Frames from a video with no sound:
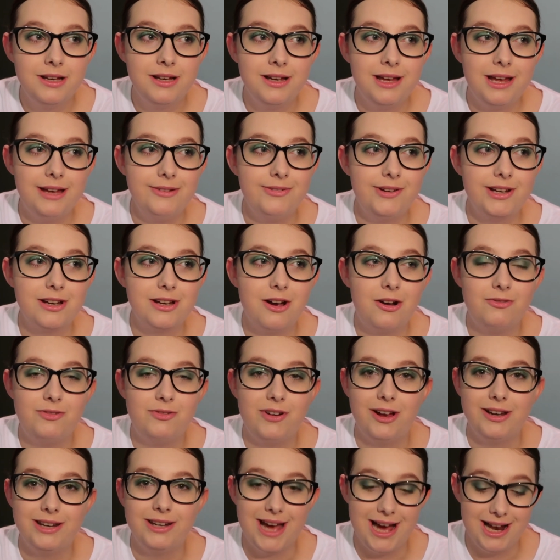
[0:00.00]
If I can't
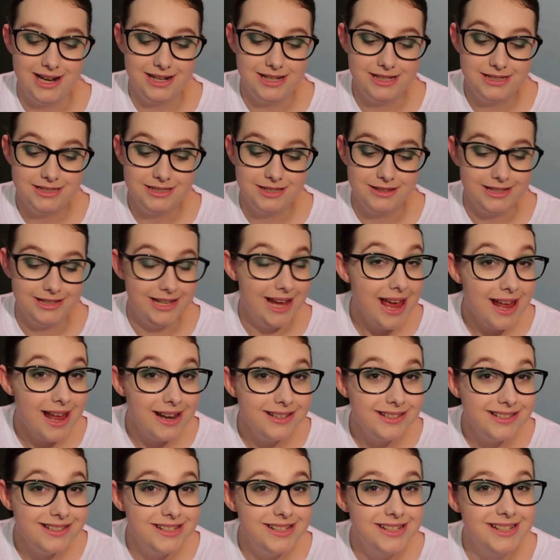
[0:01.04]
find Alice at the
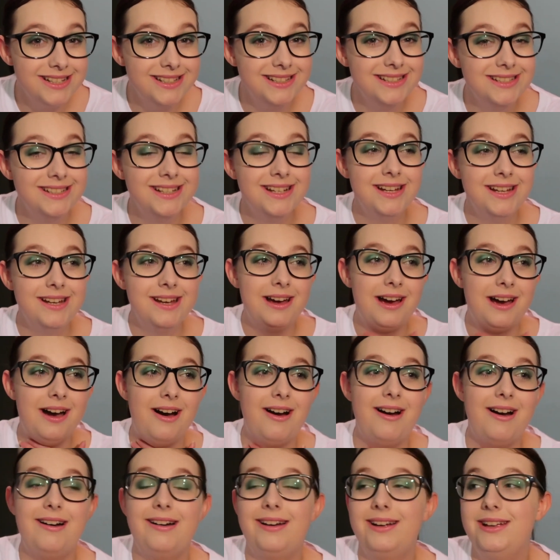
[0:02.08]
end,
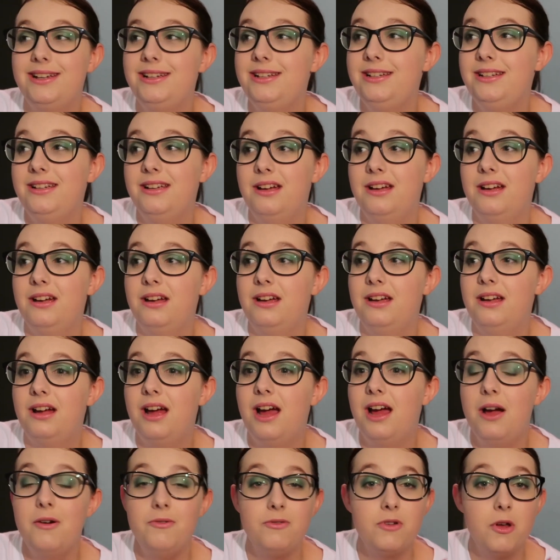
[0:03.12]
I
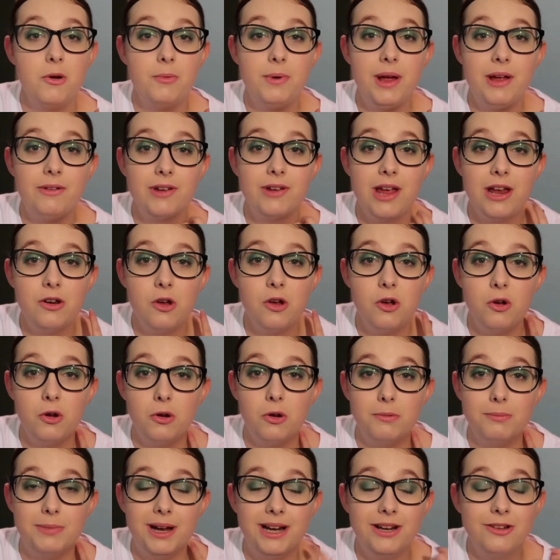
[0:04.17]
have no way of getting
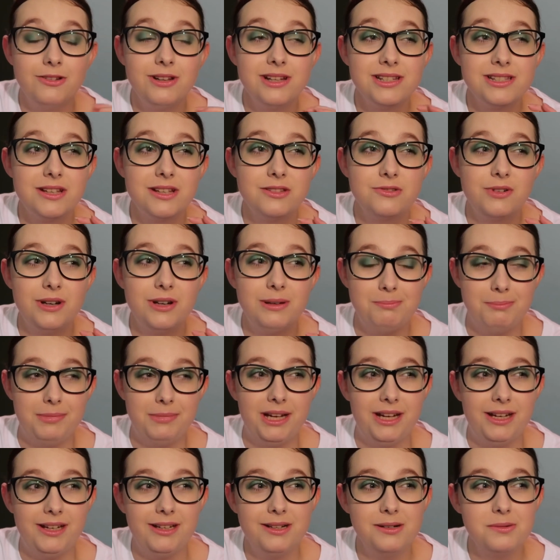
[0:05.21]
home. I know that sounds really
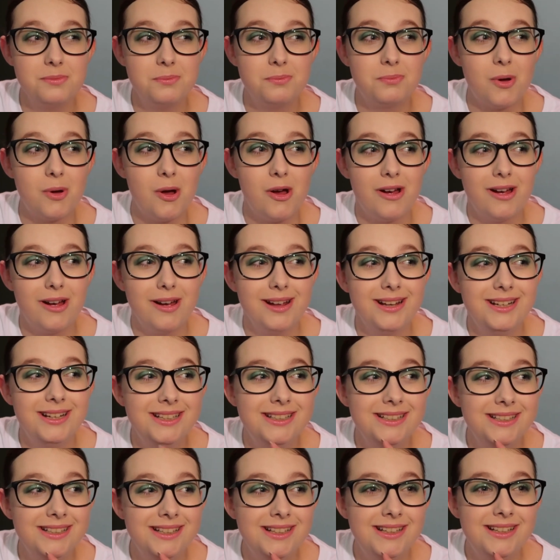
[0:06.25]
mean, but
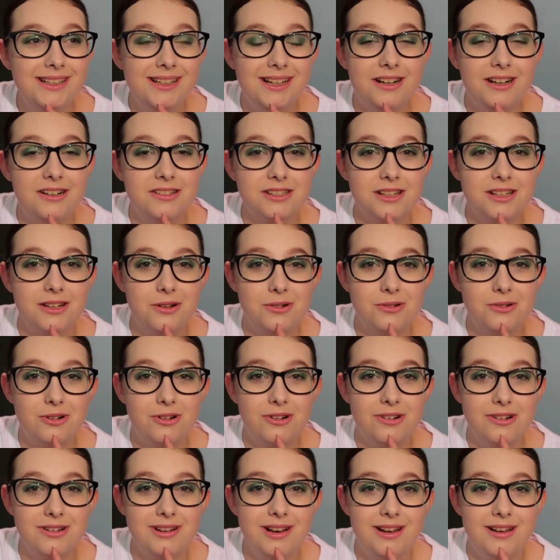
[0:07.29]
I was like, oh
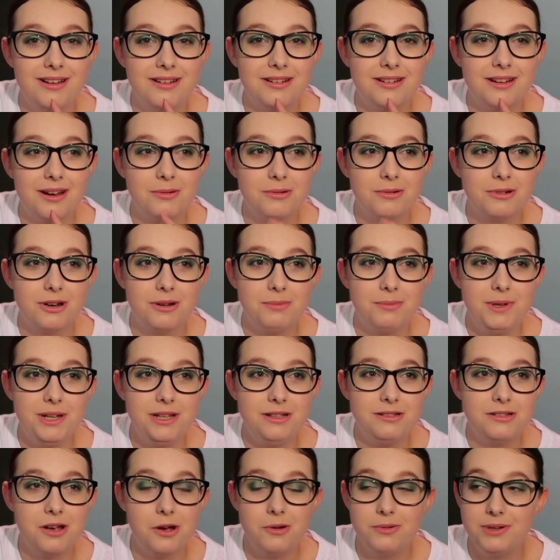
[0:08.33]
god, like, I'm going to be
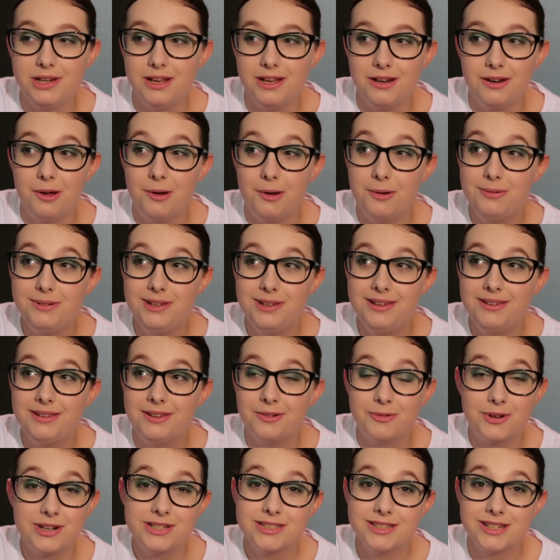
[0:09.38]
totally alone the
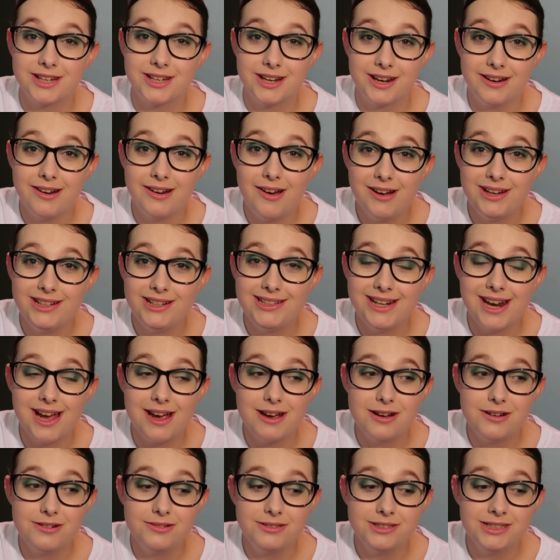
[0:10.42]
rest of the night
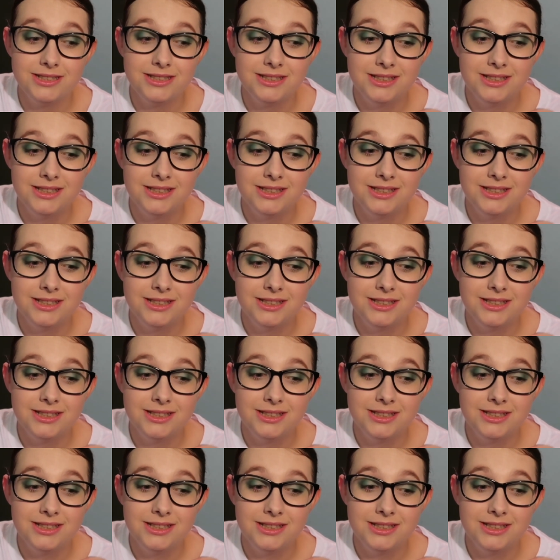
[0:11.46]
now.